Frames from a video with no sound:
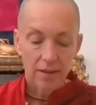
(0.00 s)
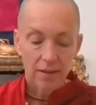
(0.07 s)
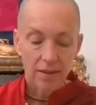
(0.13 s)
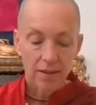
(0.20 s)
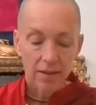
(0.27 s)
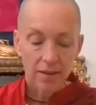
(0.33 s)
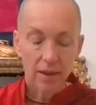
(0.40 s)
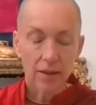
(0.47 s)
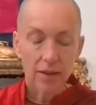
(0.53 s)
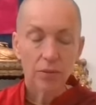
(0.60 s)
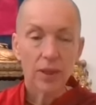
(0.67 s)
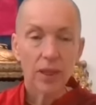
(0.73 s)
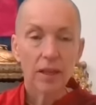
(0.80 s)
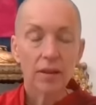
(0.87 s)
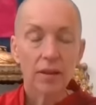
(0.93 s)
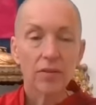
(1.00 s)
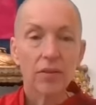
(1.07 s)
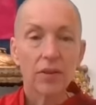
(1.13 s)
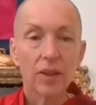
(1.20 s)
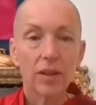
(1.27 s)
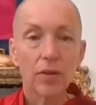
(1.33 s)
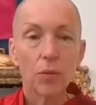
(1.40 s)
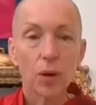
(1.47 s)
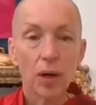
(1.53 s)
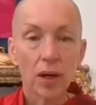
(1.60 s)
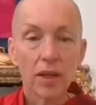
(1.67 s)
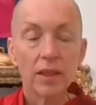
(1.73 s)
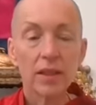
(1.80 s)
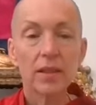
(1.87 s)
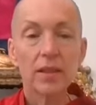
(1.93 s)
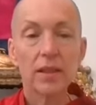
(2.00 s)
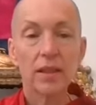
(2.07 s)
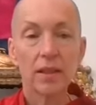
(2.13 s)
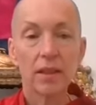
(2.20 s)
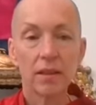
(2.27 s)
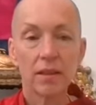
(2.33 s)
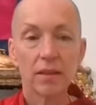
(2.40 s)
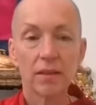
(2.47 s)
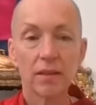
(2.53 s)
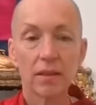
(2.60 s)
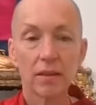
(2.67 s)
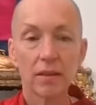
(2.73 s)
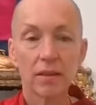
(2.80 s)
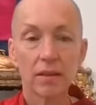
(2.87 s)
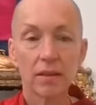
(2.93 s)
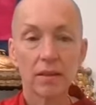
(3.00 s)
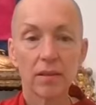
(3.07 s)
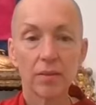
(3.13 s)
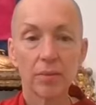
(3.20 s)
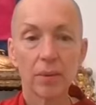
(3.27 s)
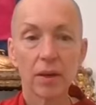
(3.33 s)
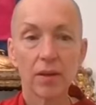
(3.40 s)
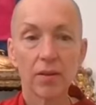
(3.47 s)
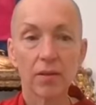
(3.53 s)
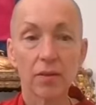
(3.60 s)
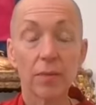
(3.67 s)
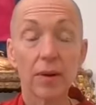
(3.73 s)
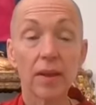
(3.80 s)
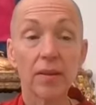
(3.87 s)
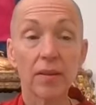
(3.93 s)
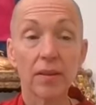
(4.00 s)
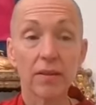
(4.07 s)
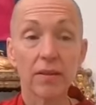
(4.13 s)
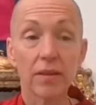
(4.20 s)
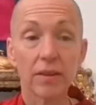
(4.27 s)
And then we have the wide path of method.